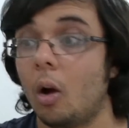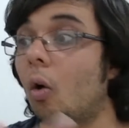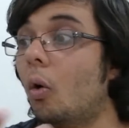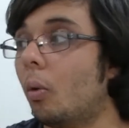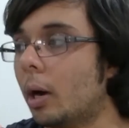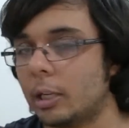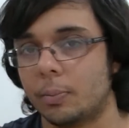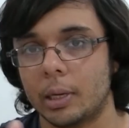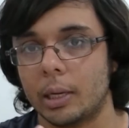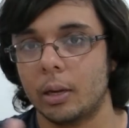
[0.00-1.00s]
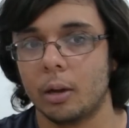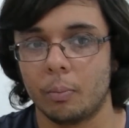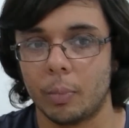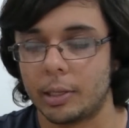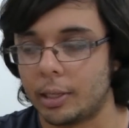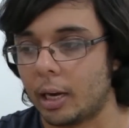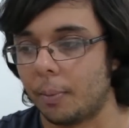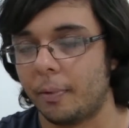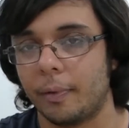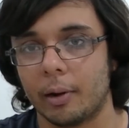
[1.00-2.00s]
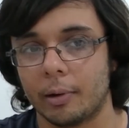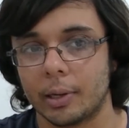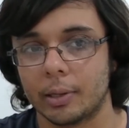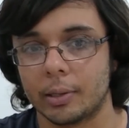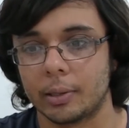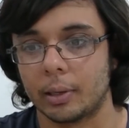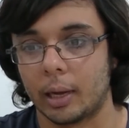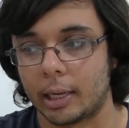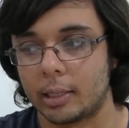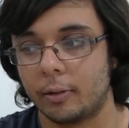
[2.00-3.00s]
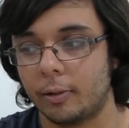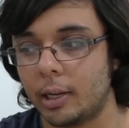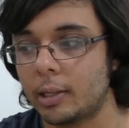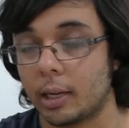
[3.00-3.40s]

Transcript: always be mixing up various activities,